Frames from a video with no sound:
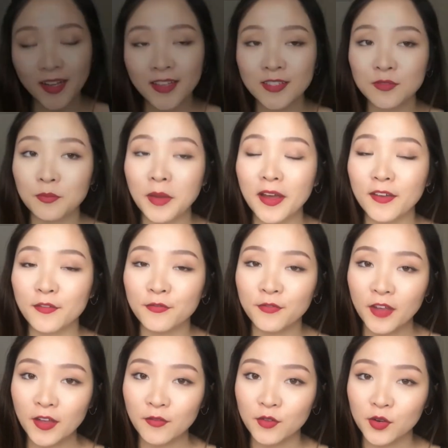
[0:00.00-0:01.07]
is my
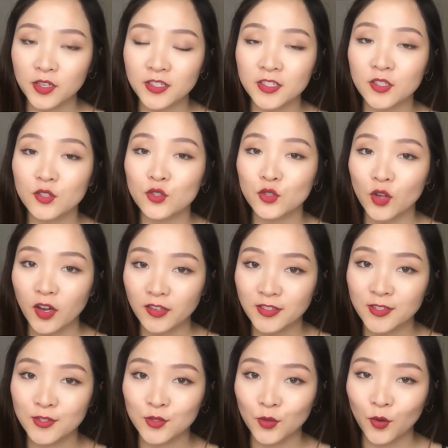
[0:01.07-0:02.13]
favorite
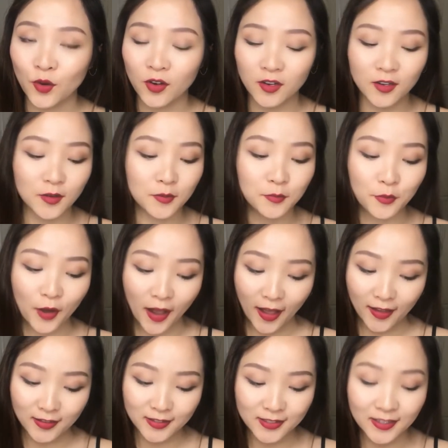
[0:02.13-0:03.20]
drugstore
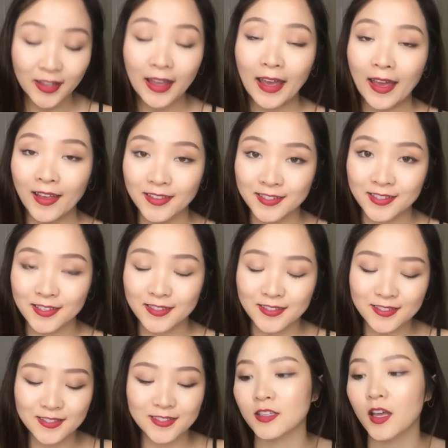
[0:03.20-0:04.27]
brand,
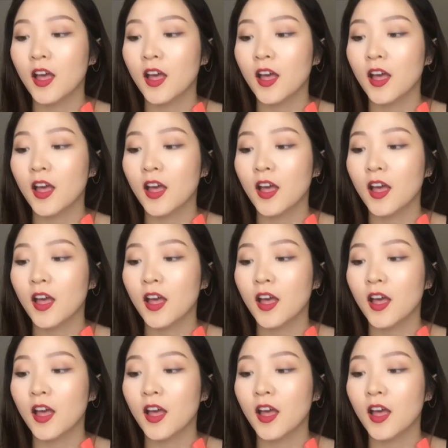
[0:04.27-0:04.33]
Essence.